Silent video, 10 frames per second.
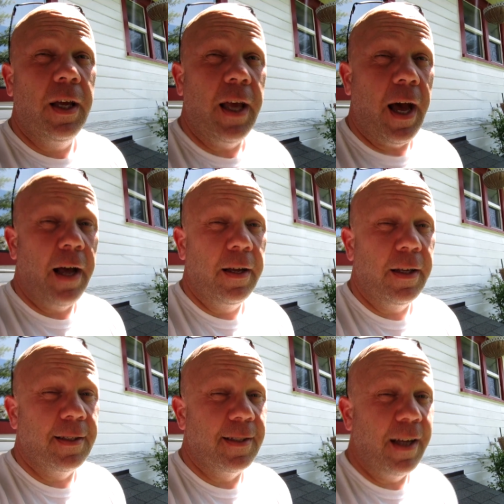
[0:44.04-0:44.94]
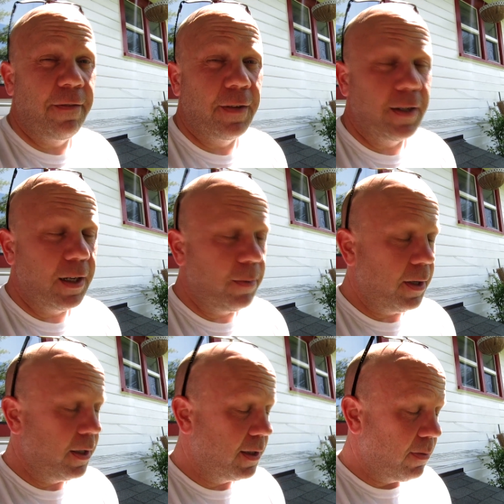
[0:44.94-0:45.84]
yeah, it's definitely going to
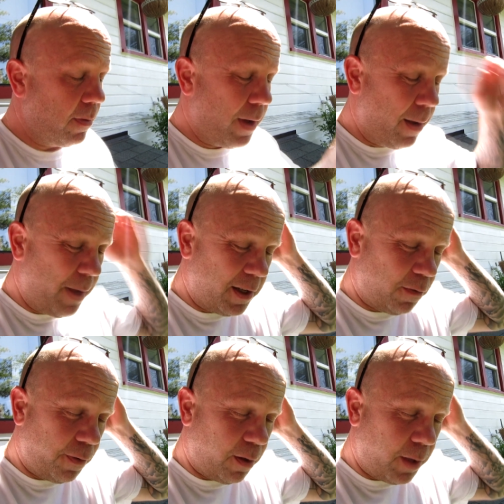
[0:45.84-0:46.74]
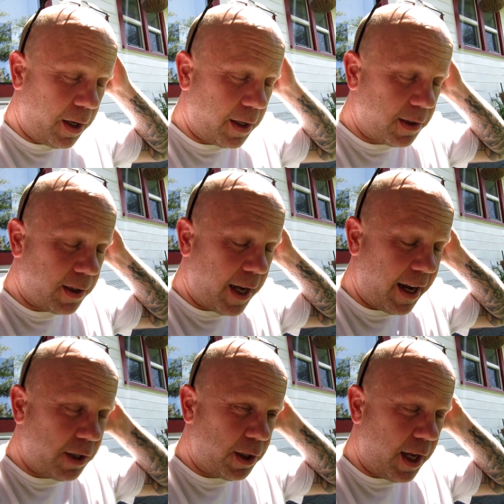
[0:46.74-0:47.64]
be some of my best filming /
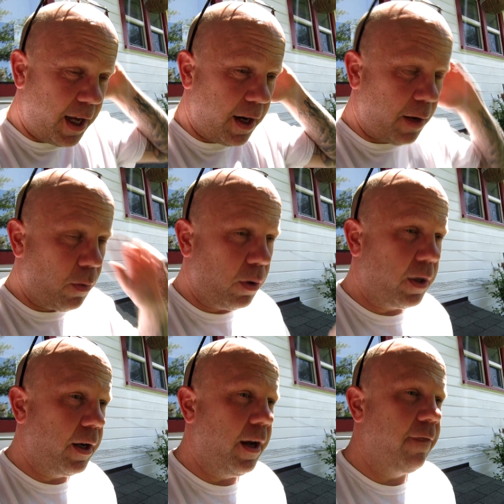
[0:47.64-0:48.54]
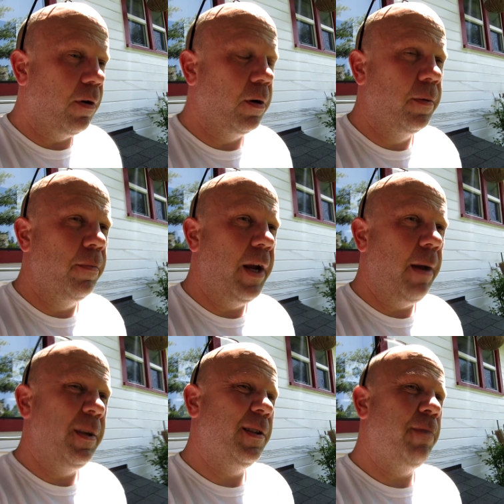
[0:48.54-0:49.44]
editing work ever. But
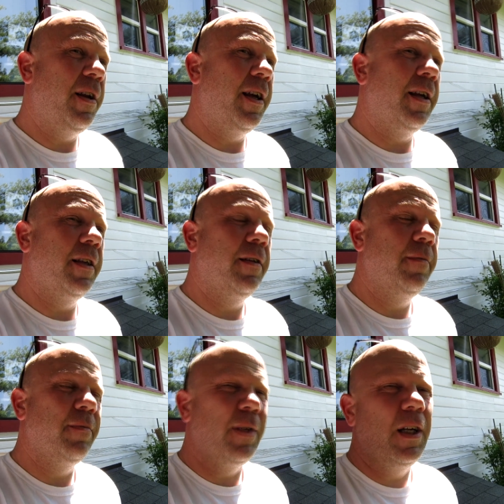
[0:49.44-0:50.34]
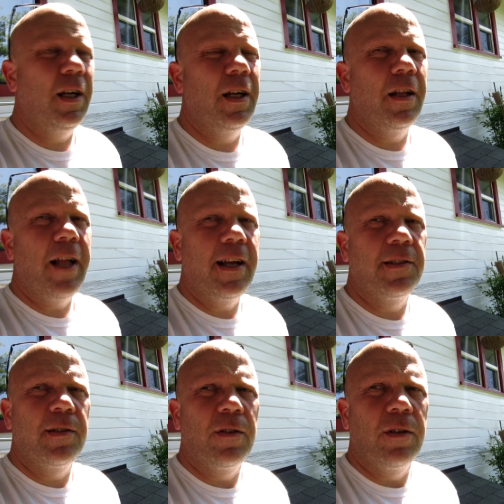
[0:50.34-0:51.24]
I've been spending the
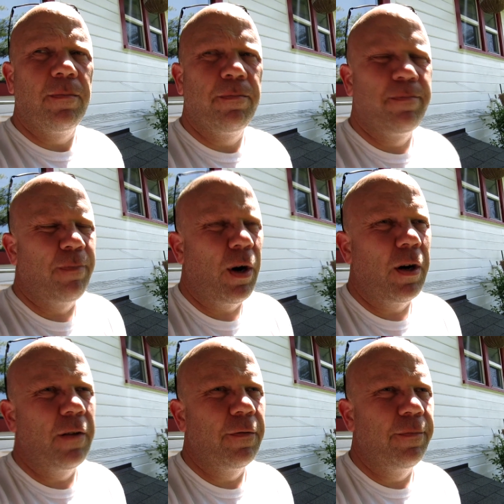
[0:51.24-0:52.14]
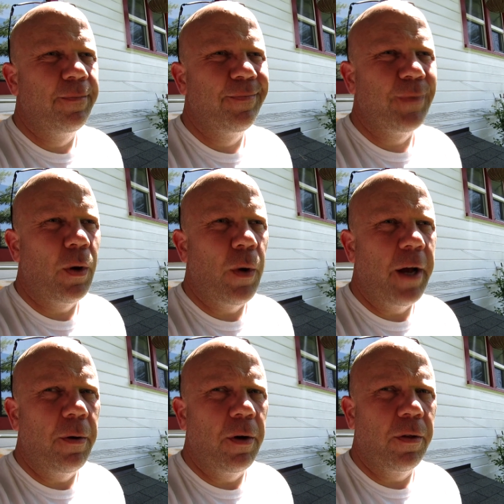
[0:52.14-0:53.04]
last part of, oh, I
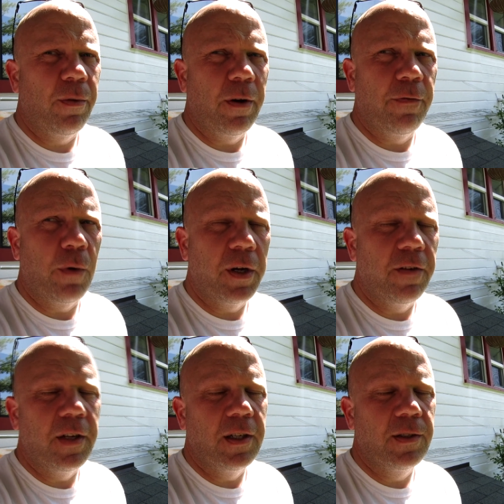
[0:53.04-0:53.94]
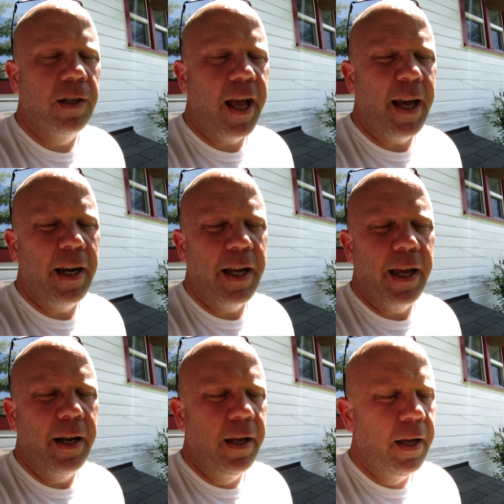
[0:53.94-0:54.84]
don't know, 3 or 4 evenings editing
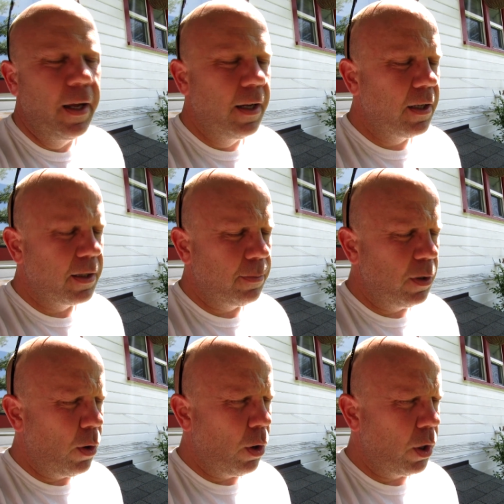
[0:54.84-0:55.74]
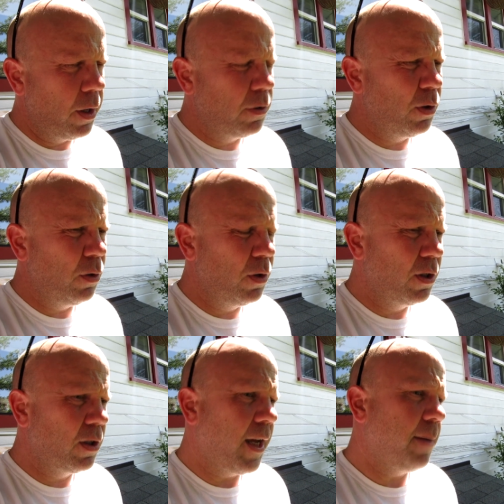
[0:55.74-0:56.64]
it, because I'm in no hurry to
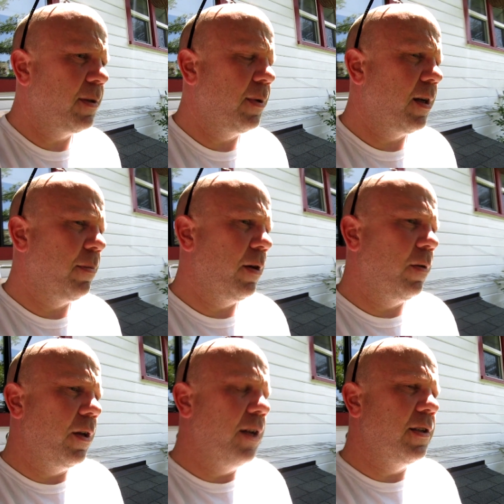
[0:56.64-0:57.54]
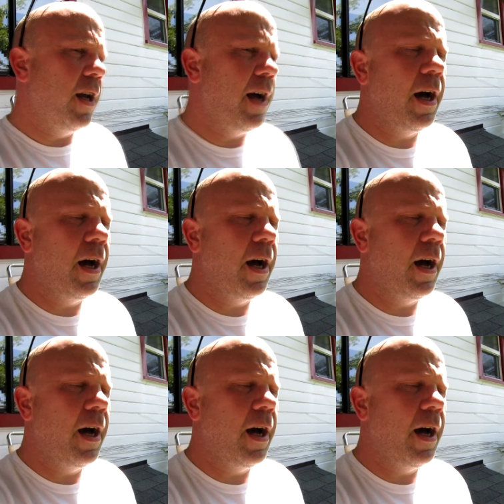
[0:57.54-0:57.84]
just slap something up there that isn't,